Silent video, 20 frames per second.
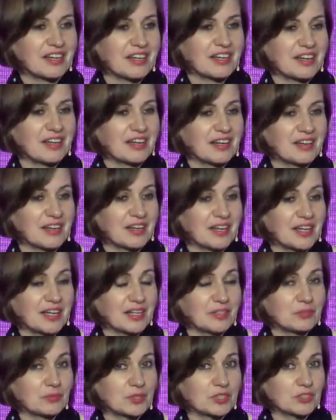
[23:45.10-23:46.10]

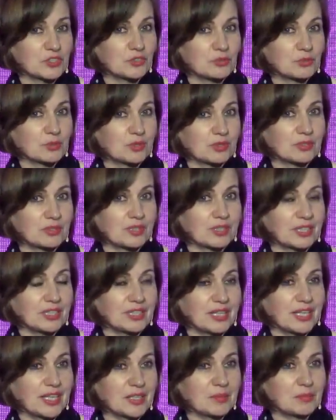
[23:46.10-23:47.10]
and which will
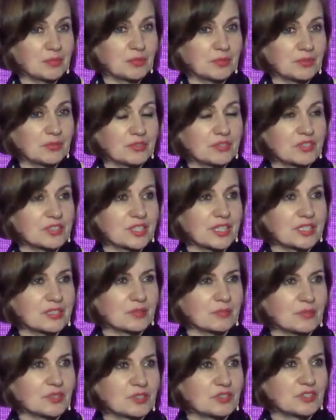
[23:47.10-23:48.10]
enable the
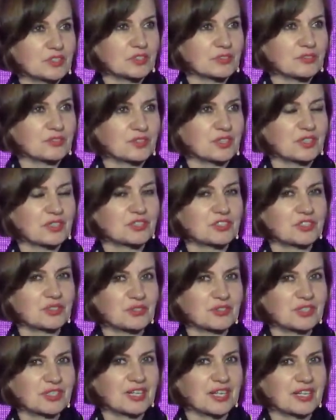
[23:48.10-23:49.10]
settlement of
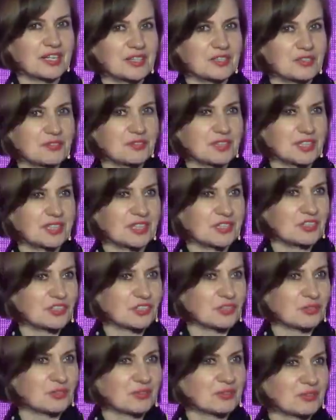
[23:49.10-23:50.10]
tokenized
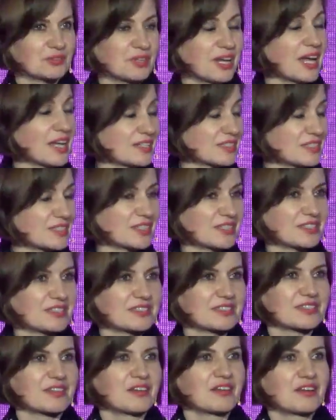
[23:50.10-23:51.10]
financial
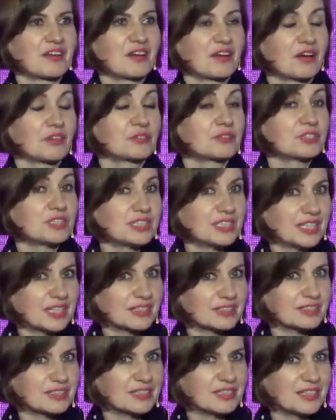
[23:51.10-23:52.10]
assets on a
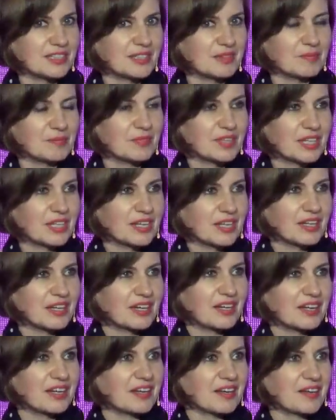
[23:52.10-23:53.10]
DLT.
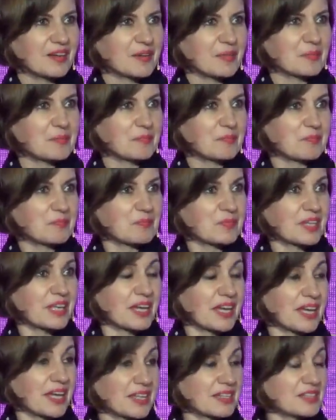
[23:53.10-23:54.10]

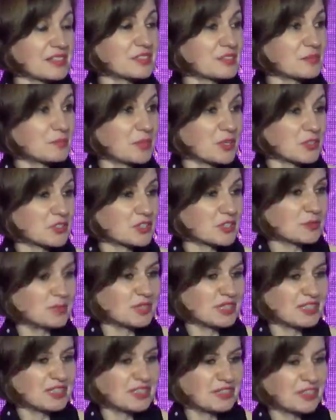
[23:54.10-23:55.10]
And
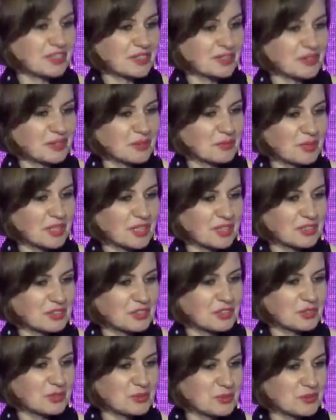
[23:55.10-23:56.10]
possibly
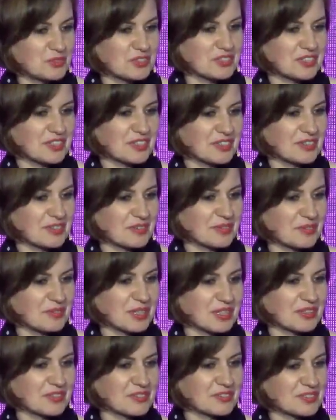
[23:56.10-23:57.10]
use
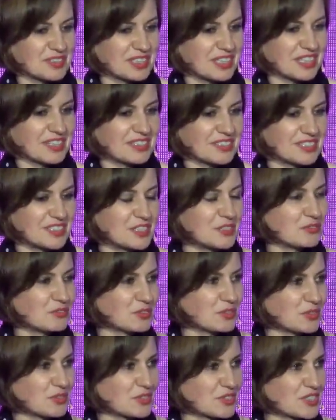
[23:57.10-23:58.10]
DLT
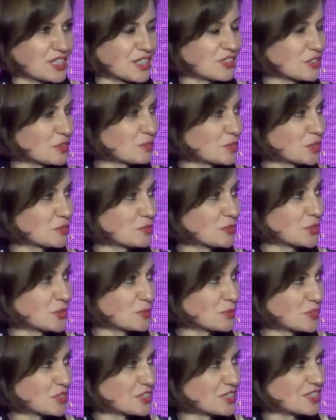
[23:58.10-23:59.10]
for settlement
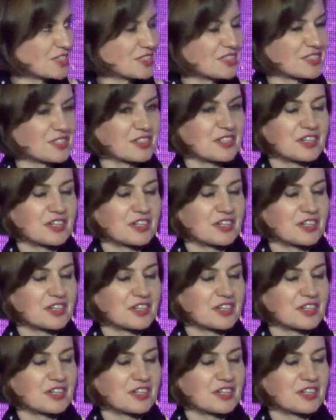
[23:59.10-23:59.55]
purposes.